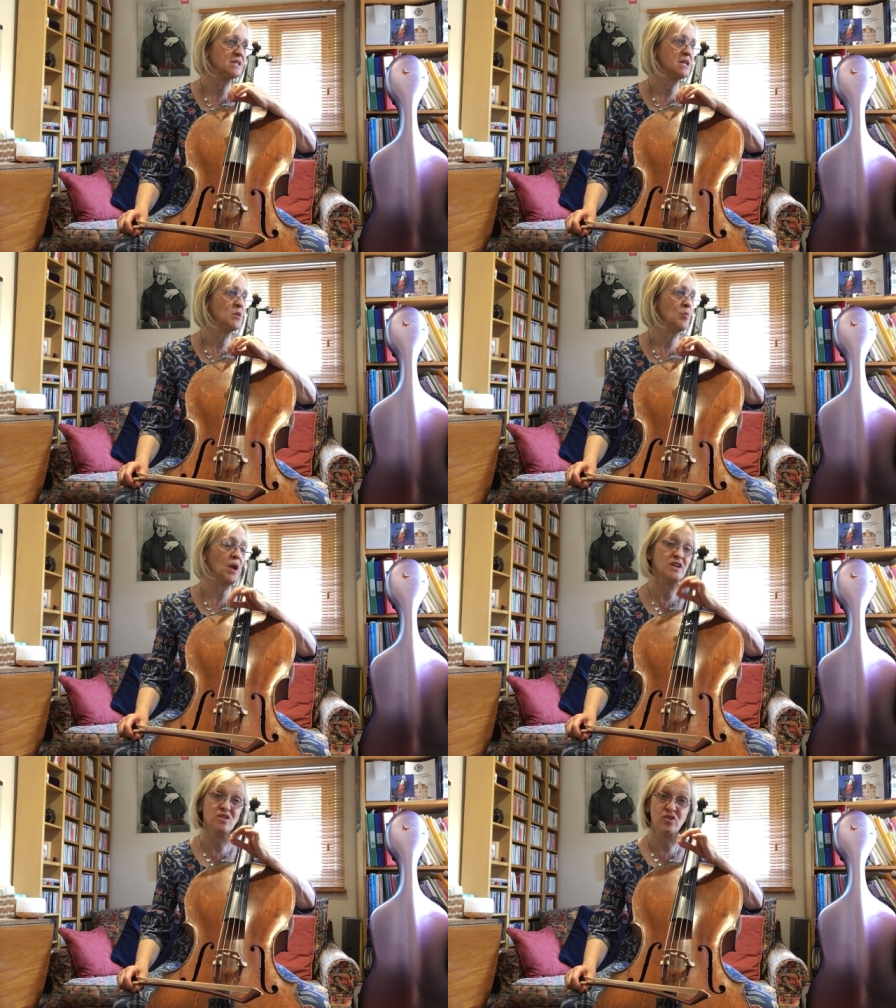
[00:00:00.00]
and apply
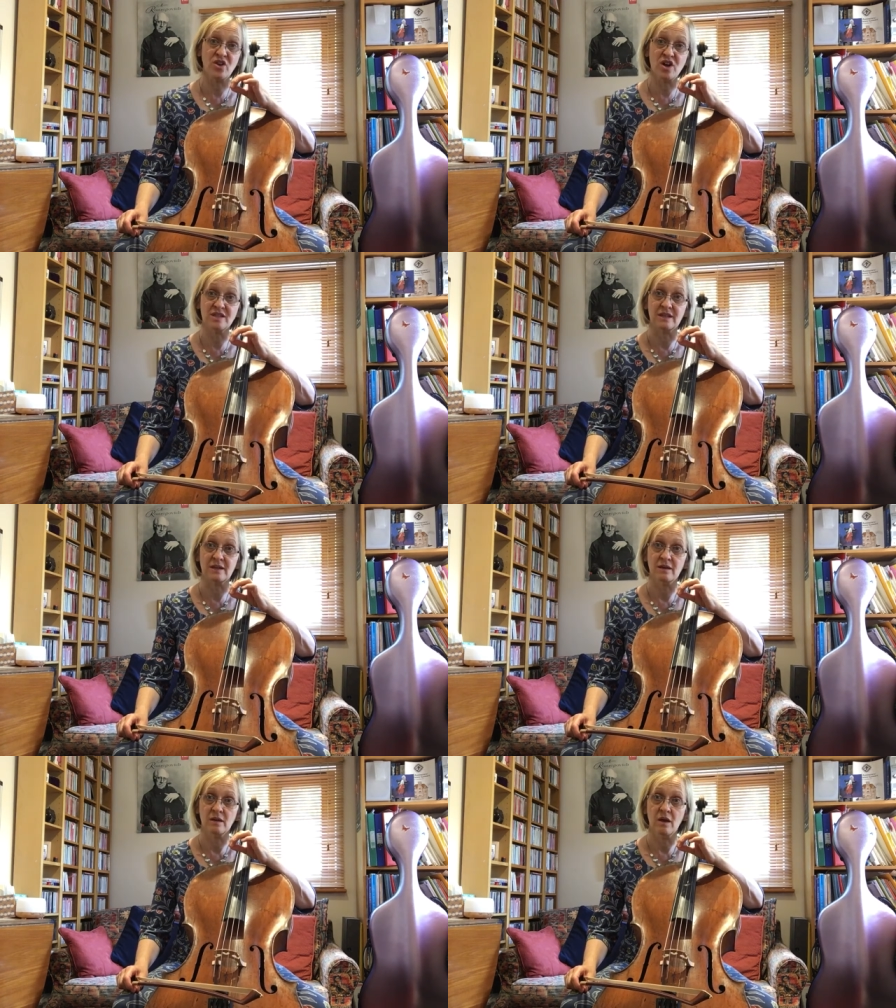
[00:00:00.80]
it to 30,
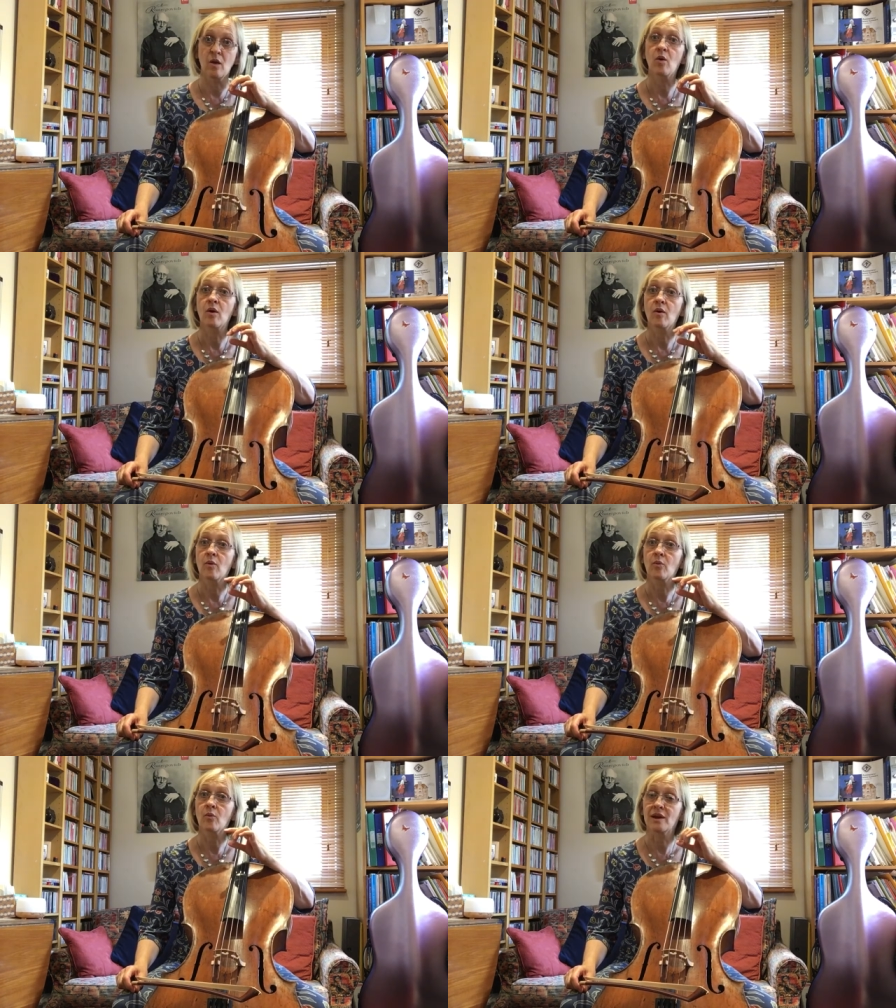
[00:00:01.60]

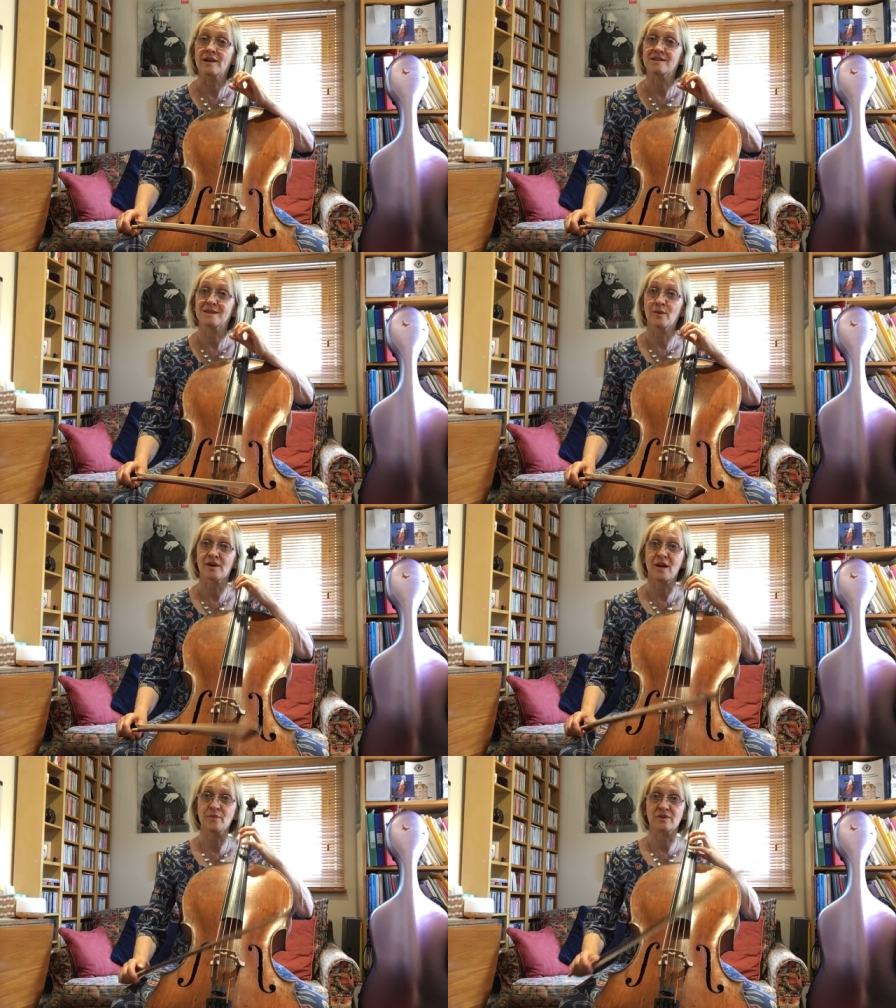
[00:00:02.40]
well, let's see what
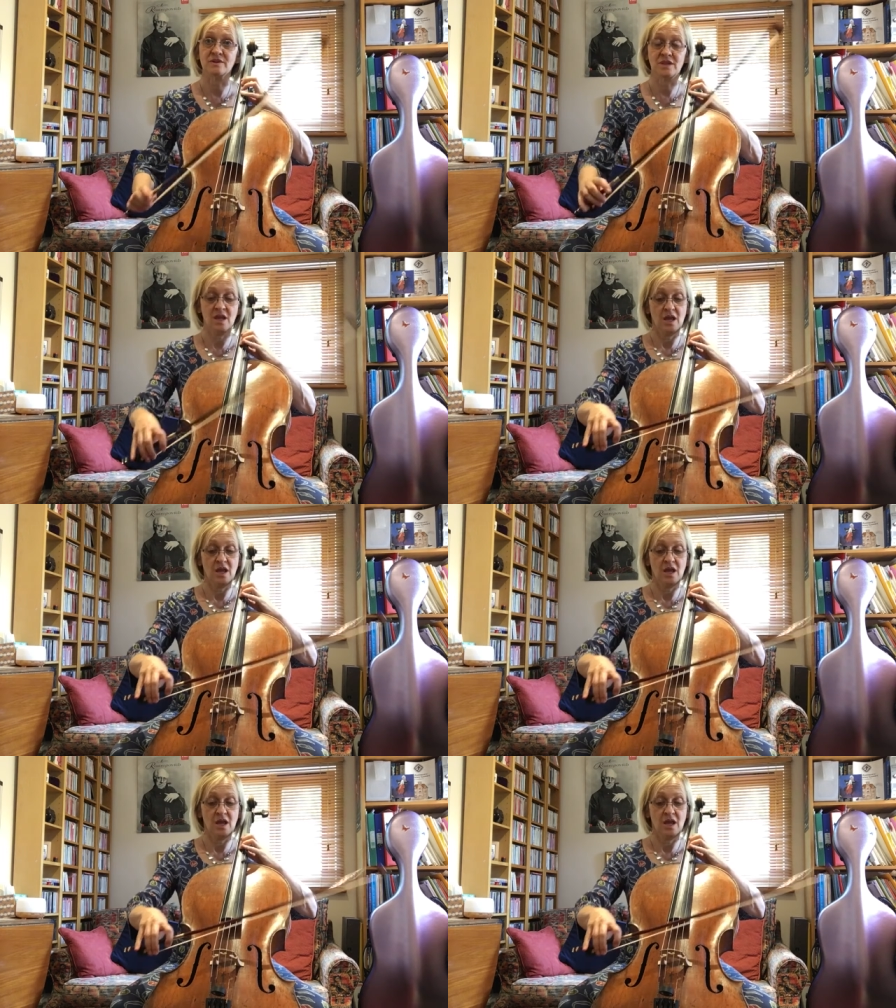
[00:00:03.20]
happens.